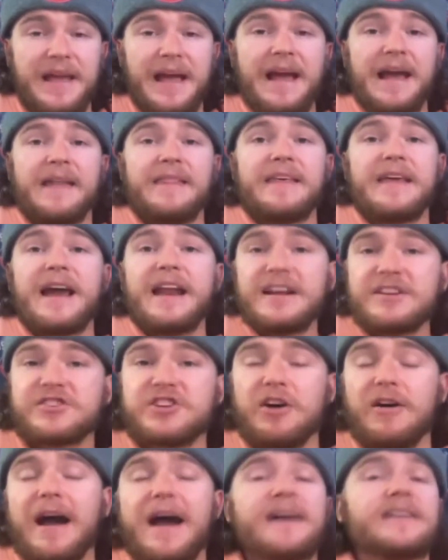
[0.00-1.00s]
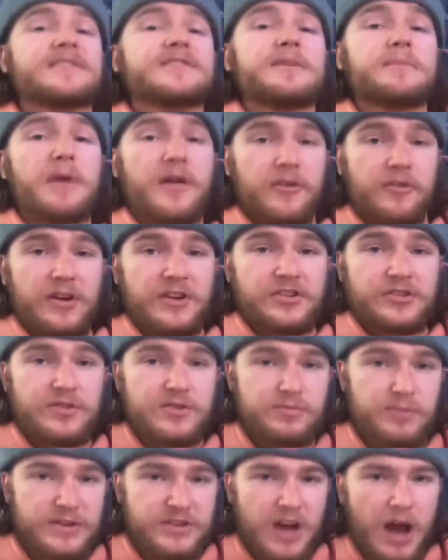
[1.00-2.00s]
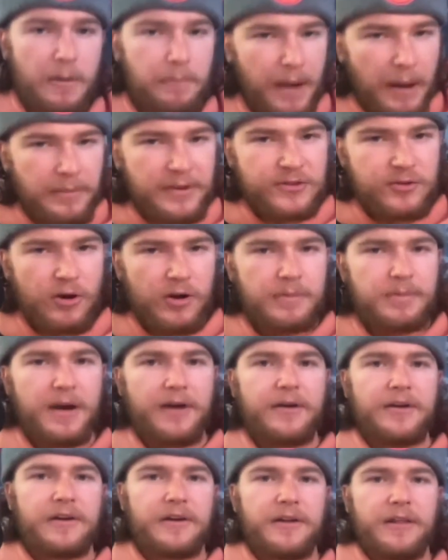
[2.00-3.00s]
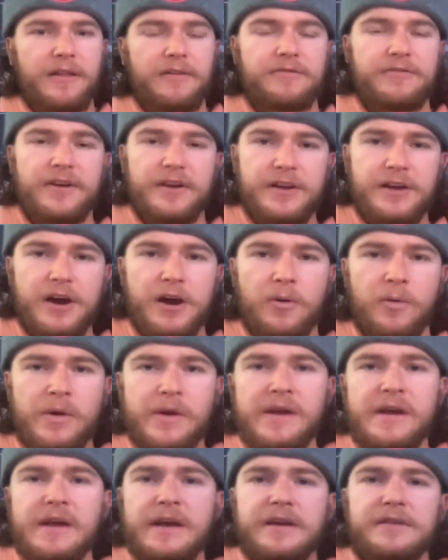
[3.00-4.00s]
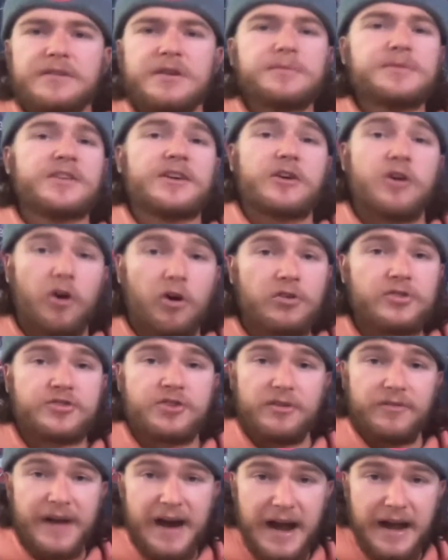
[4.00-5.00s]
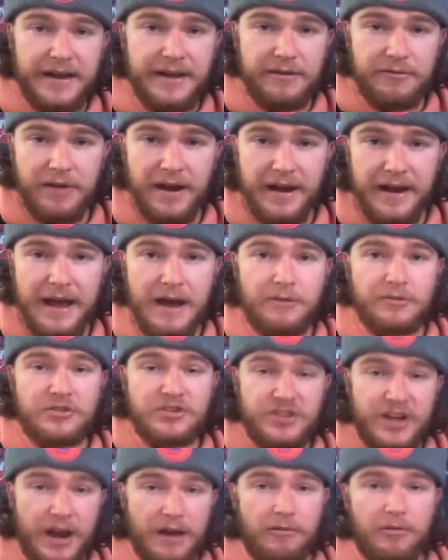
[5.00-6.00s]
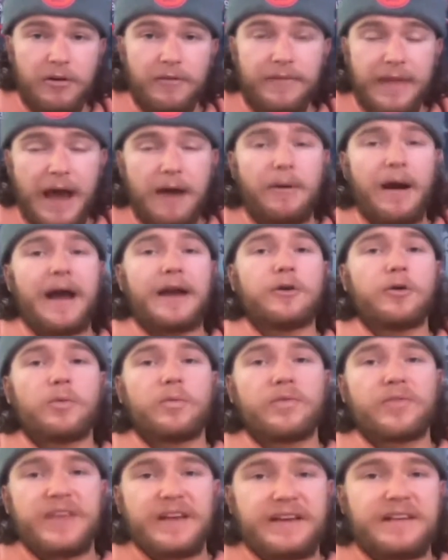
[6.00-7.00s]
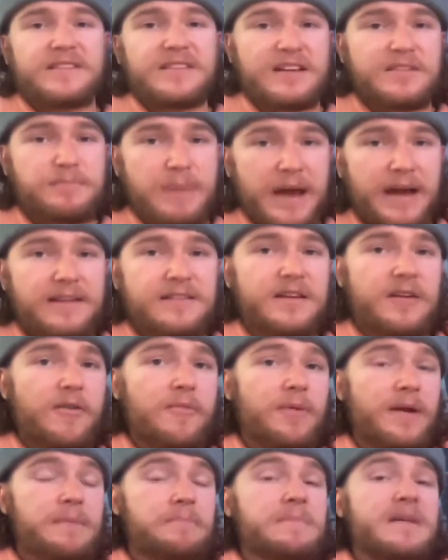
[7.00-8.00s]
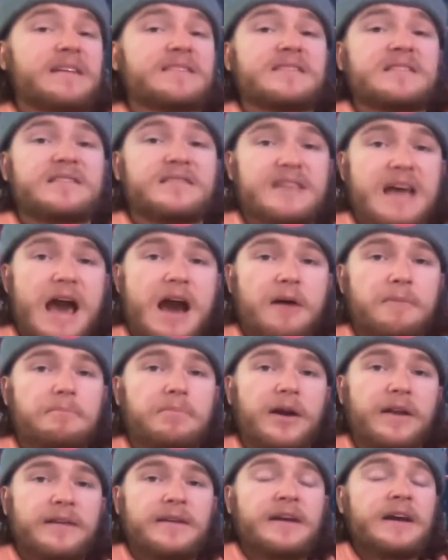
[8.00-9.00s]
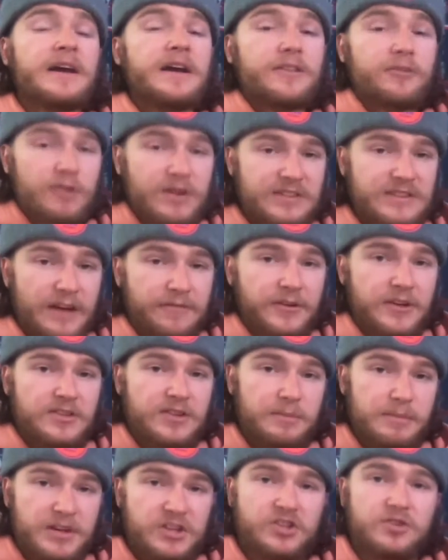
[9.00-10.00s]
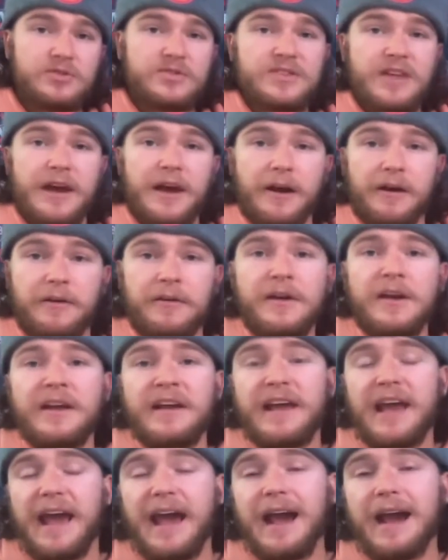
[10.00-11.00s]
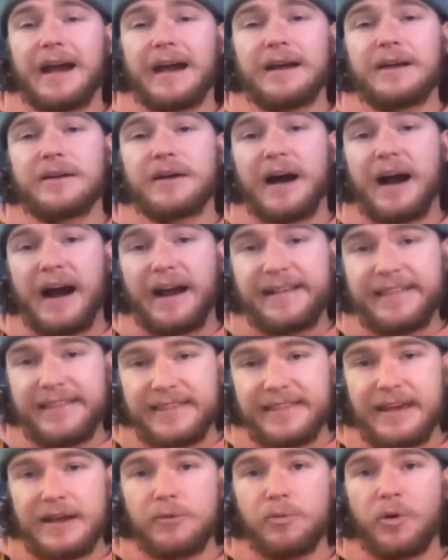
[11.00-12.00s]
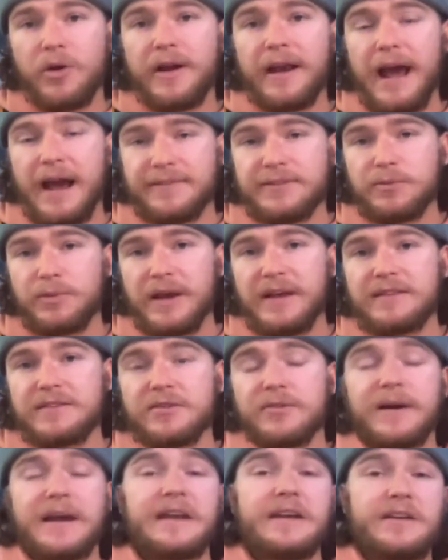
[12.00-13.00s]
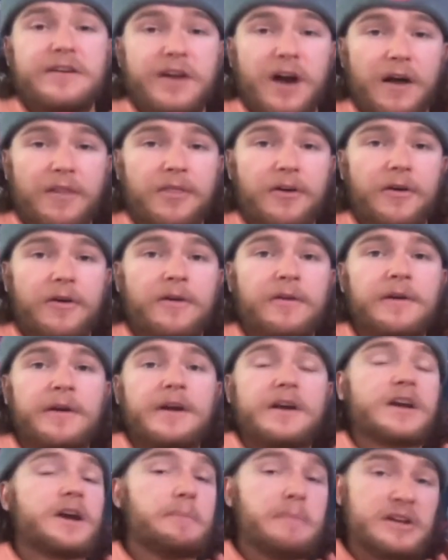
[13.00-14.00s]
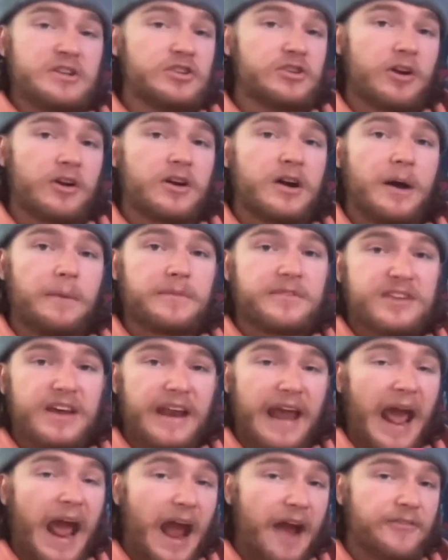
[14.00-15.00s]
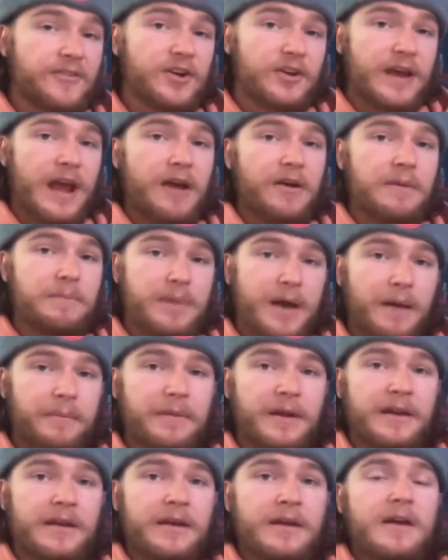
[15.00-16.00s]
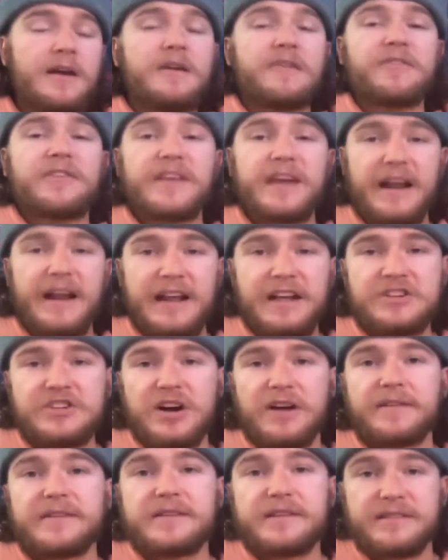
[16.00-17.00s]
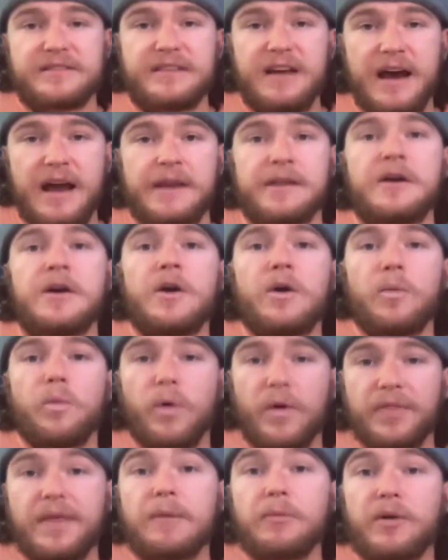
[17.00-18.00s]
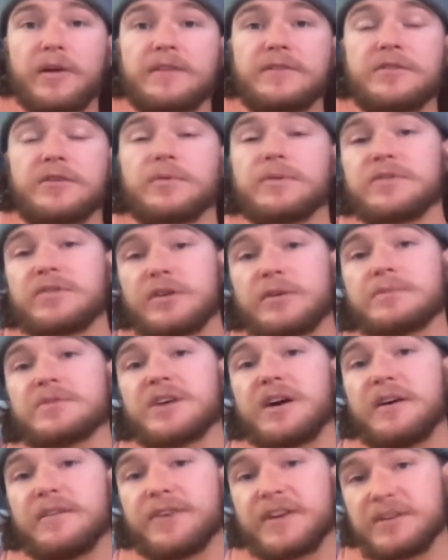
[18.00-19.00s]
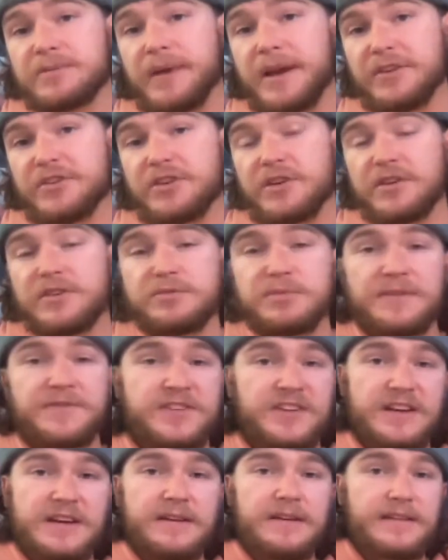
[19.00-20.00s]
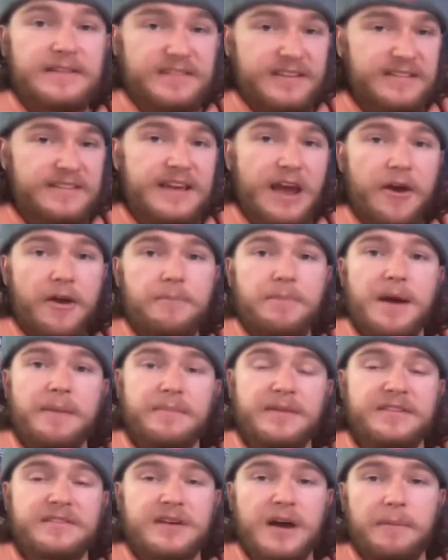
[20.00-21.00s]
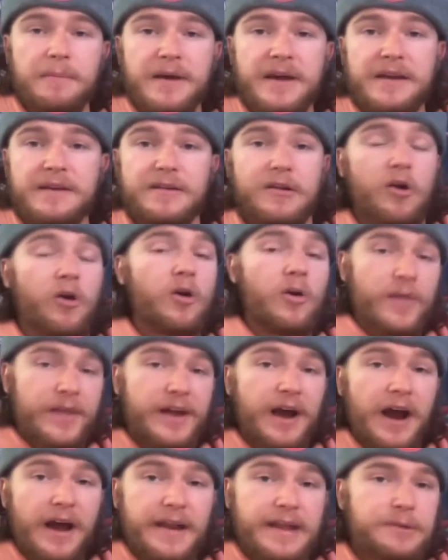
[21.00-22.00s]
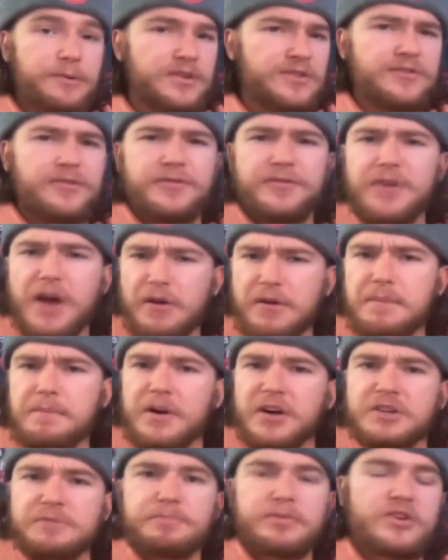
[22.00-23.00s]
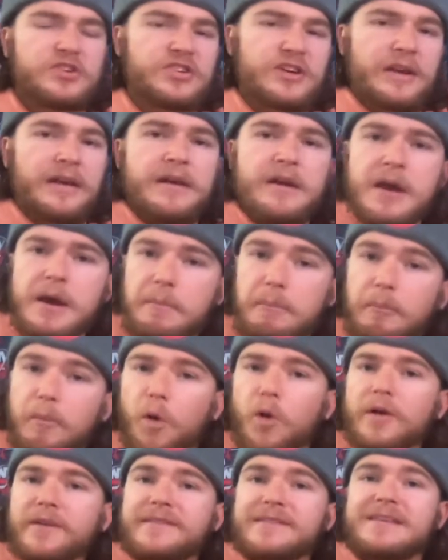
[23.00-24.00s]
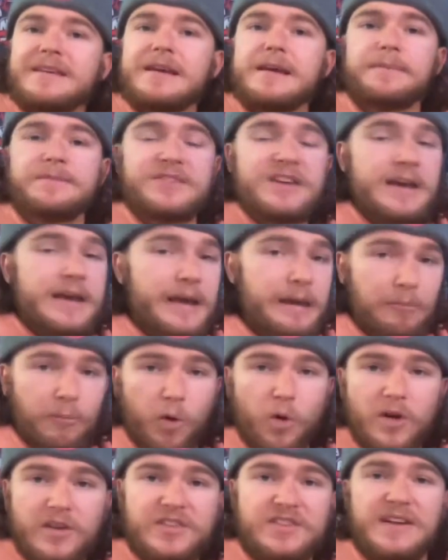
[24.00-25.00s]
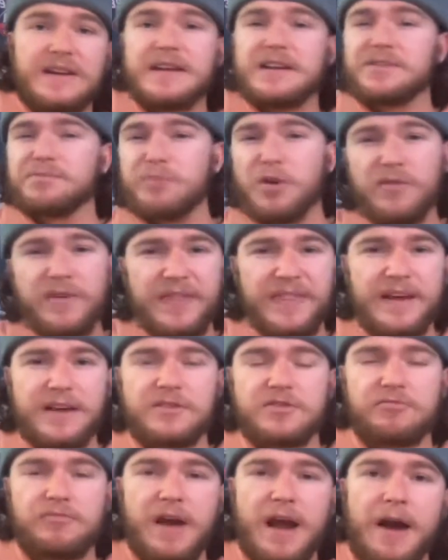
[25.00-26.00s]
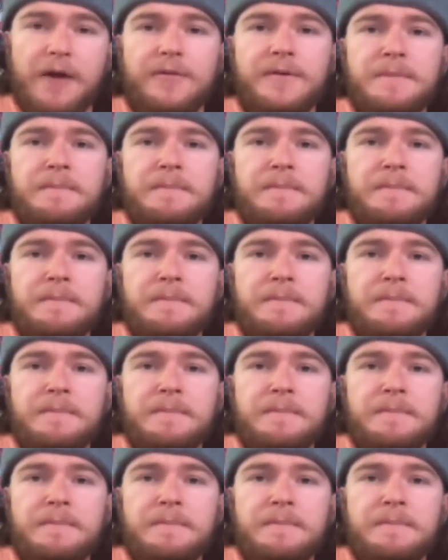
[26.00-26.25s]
And the NHL has some other issues, which I'll probably talk about in another video. In terms of the culture of hockey right now in general, now I don't think it's as bad as everybody makes it sound, but there is definitely some issues there. And I think we're going to have to wait till another commissioner comes in after Gary Bettman for the NHL to decide what they want to do in terms of expansion. Because we've seen since Gary Bettman's come in, early on, he was very much pushing more teams in more cities, moving things around.